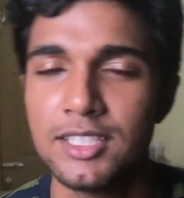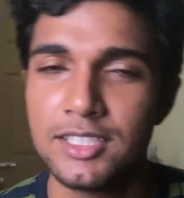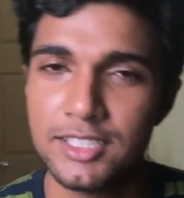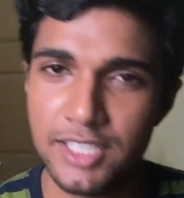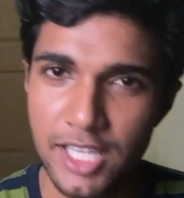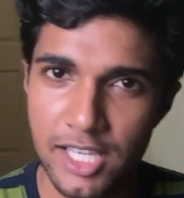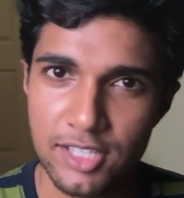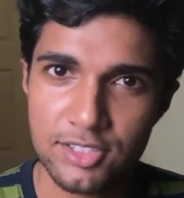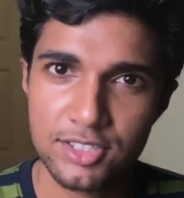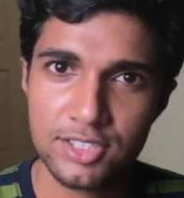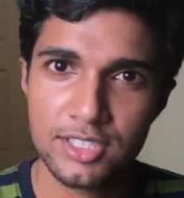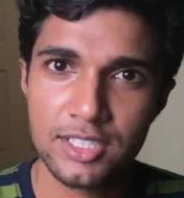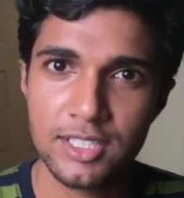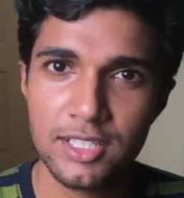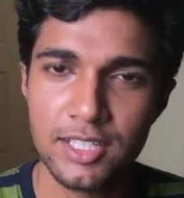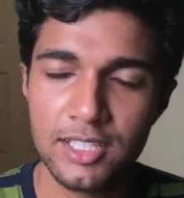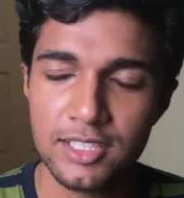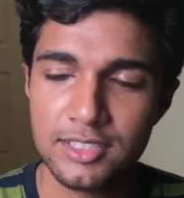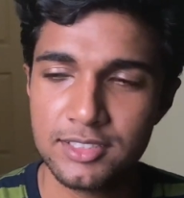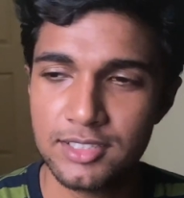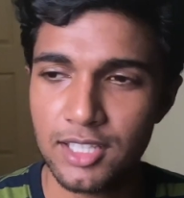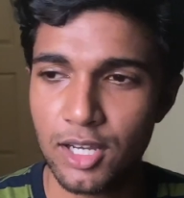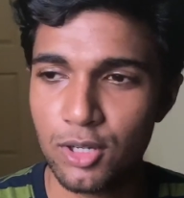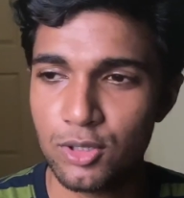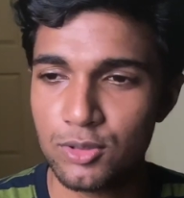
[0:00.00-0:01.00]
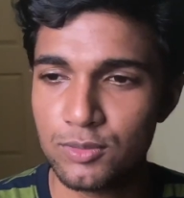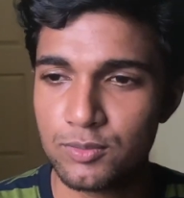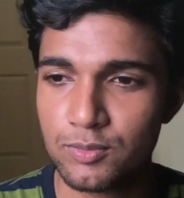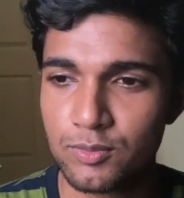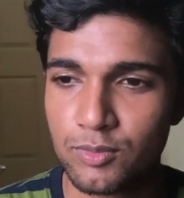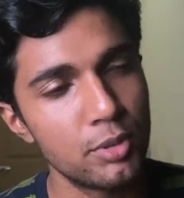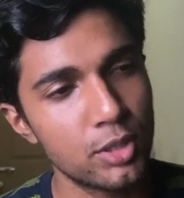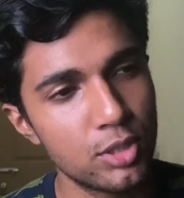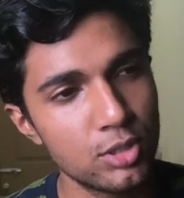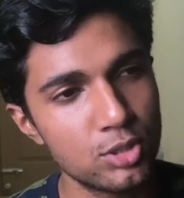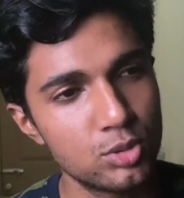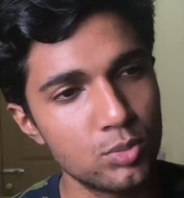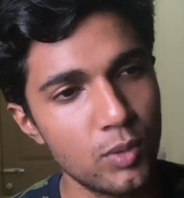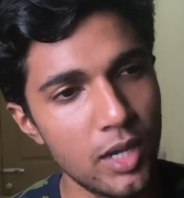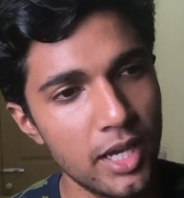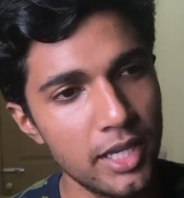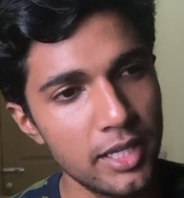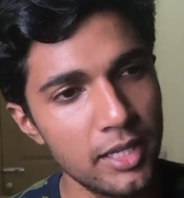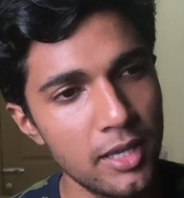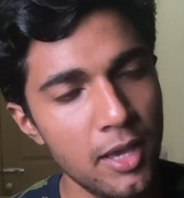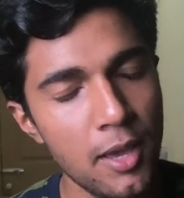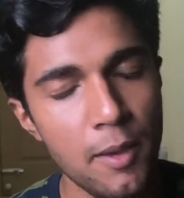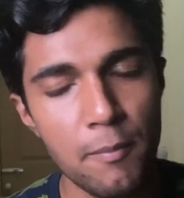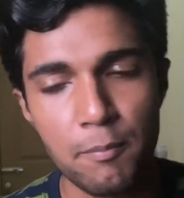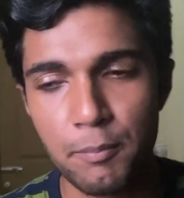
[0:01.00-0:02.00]
Yes, so because why?
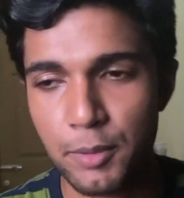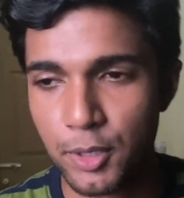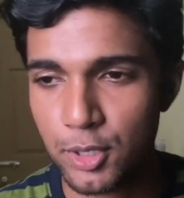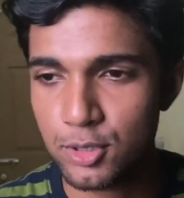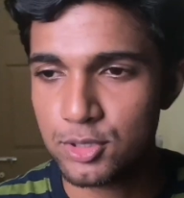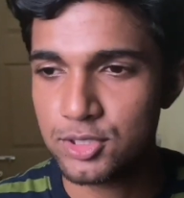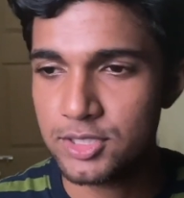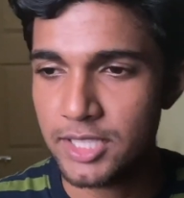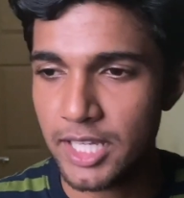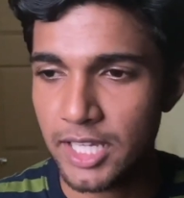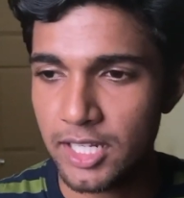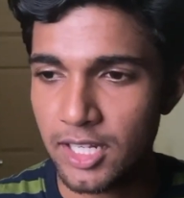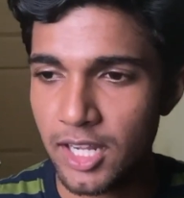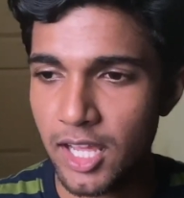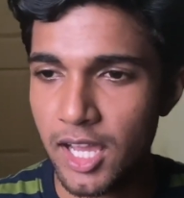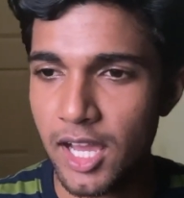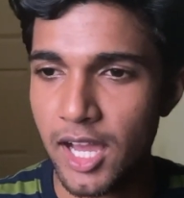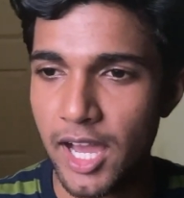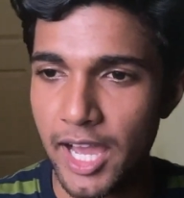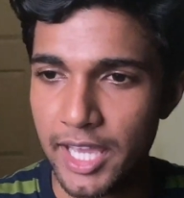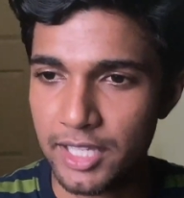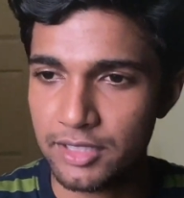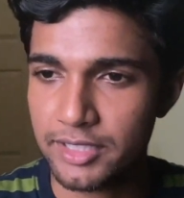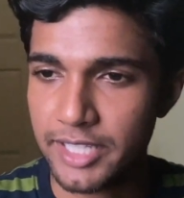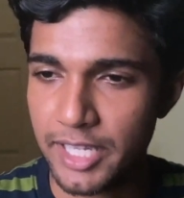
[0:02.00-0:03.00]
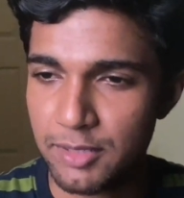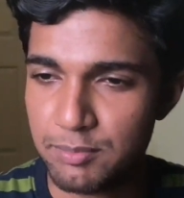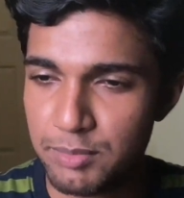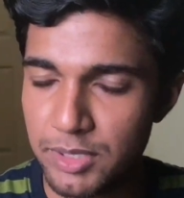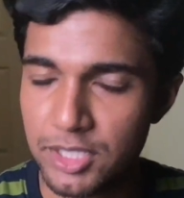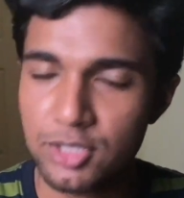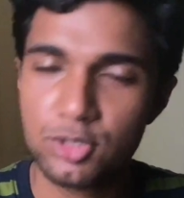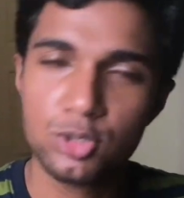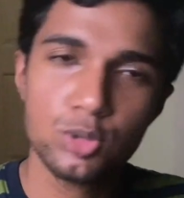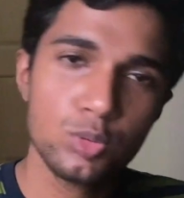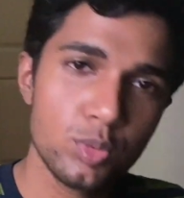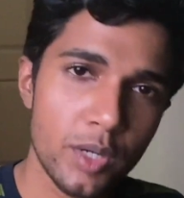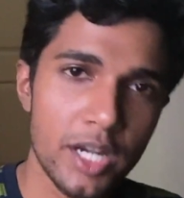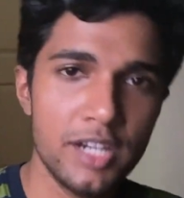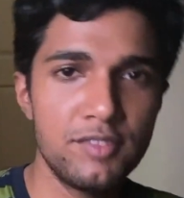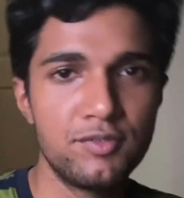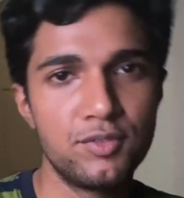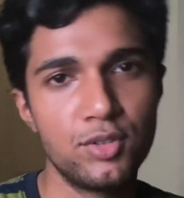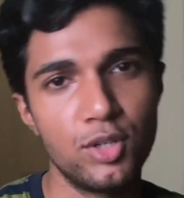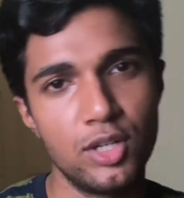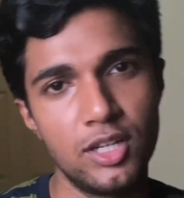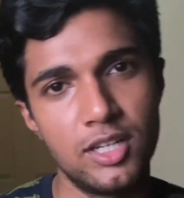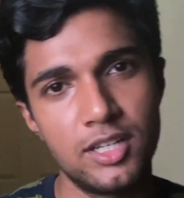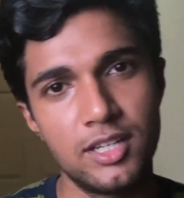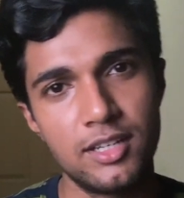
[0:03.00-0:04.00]
Because then I can be
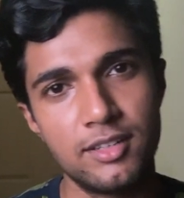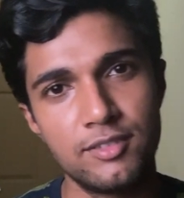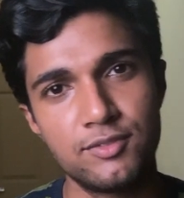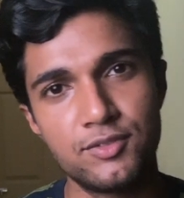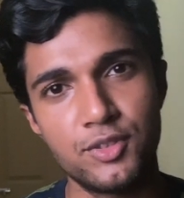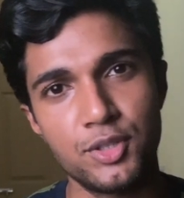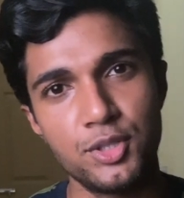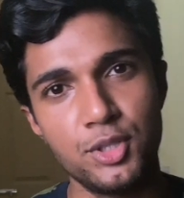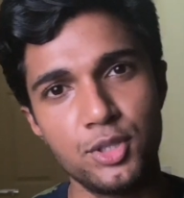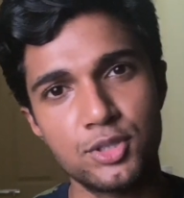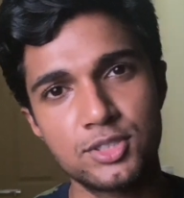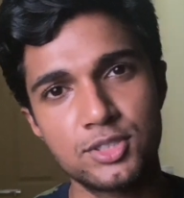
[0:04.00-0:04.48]
grateful for your